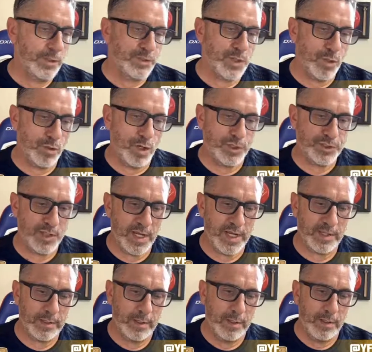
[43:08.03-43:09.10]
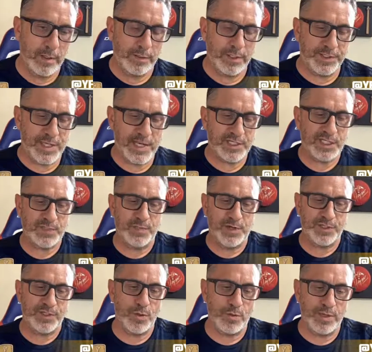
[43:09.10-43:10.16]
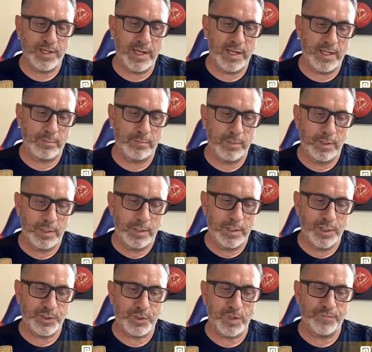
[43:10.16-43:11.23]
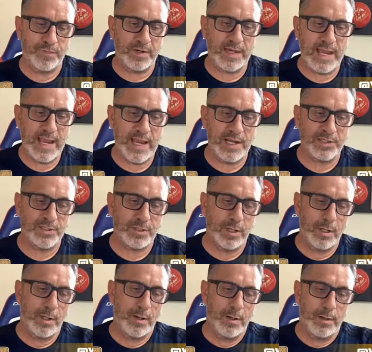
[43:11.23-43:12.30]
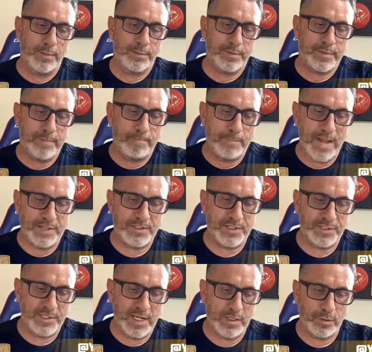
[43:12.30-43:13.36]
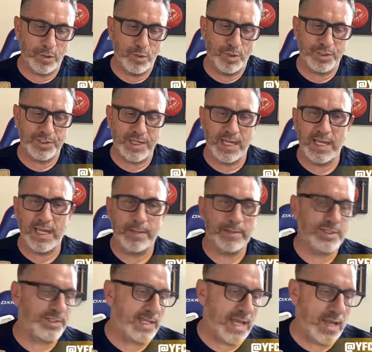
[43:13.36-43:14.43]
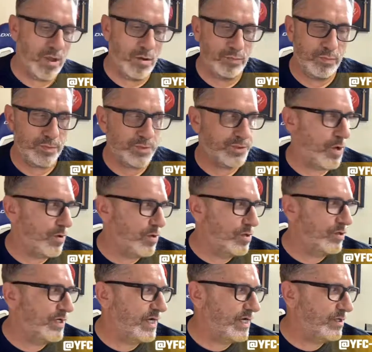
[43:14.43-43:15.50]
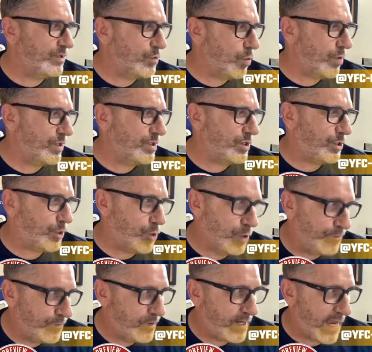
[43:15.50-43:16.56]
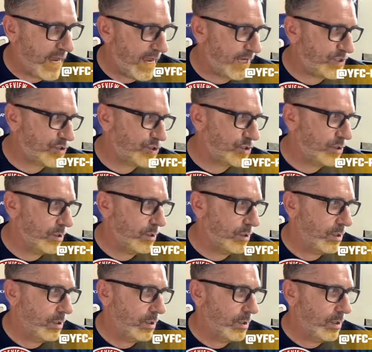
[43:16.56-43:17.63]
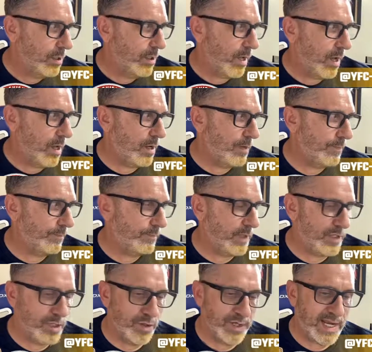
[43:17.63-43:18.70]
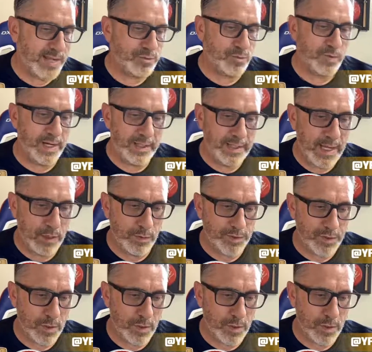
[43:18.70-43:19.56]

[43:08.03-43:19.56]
So it looks like the Texas-Minnesota game is good for cash. The Mets and St. Louis game is now starting to lean toward good for cash. And the other games were rained out.